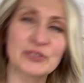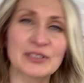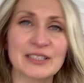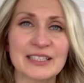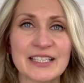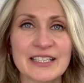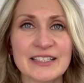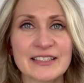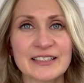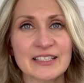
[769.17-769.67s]

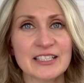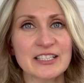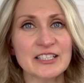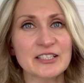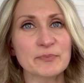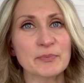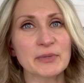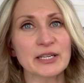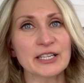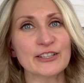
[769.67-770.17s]
least is
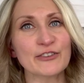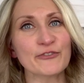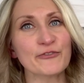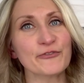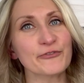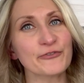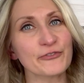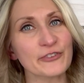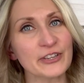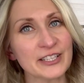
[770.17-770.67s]
my
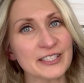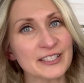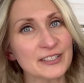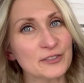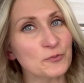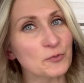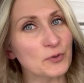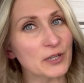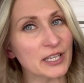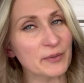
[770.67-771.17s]
first
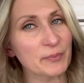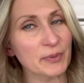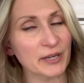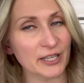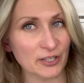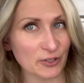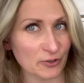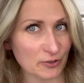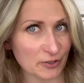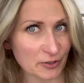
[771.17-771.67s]
wig by
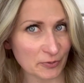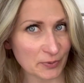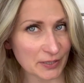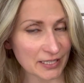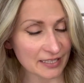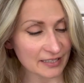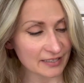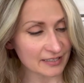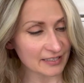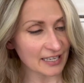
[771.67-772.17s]

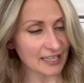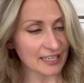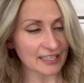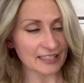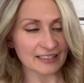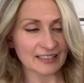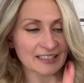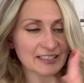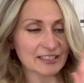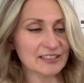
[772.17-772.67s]
UniWigs.
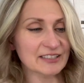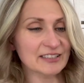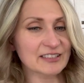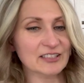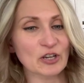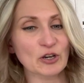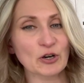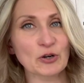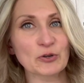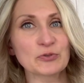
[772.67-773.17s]
This is
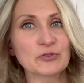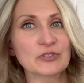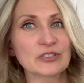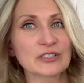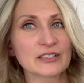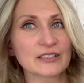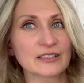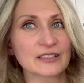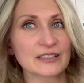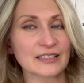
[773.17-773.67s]
called
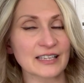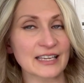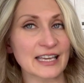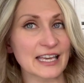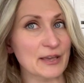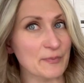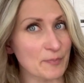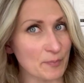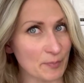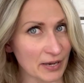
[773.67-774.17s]

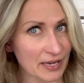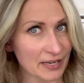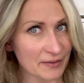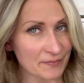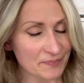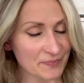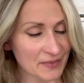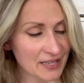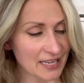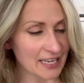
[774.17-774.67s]
Ember,
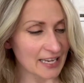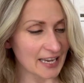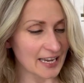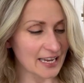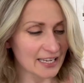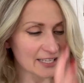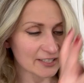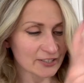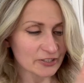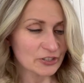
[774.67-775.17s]

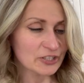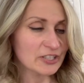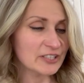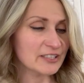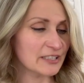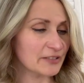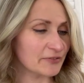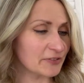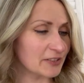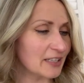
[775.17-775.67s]
and she's
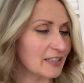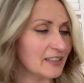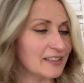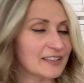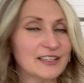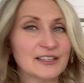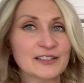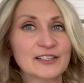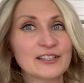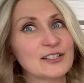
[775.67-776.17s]

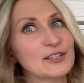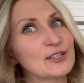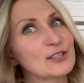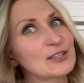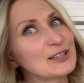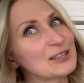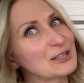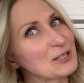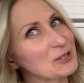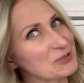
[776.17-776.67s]
definitely the
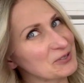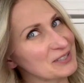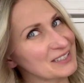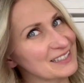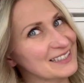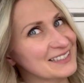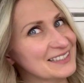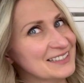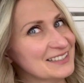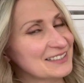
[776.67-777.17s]

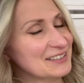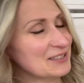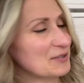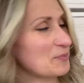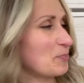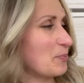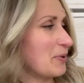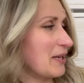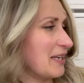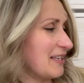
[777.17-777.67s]
longest
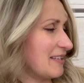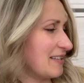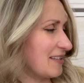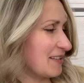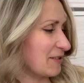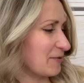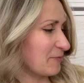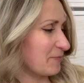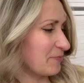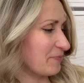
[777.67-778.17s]

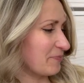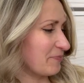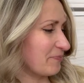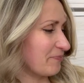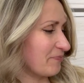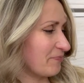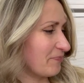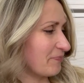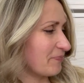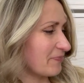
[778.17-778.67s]
piece.
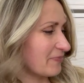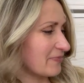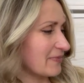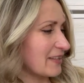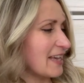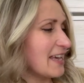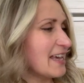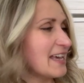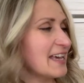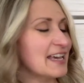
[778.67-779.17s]

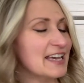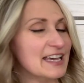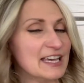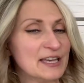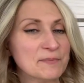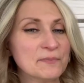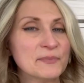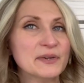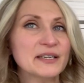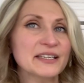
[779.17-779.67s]

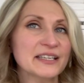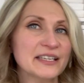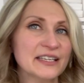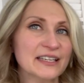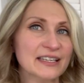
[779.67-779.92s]
Ember here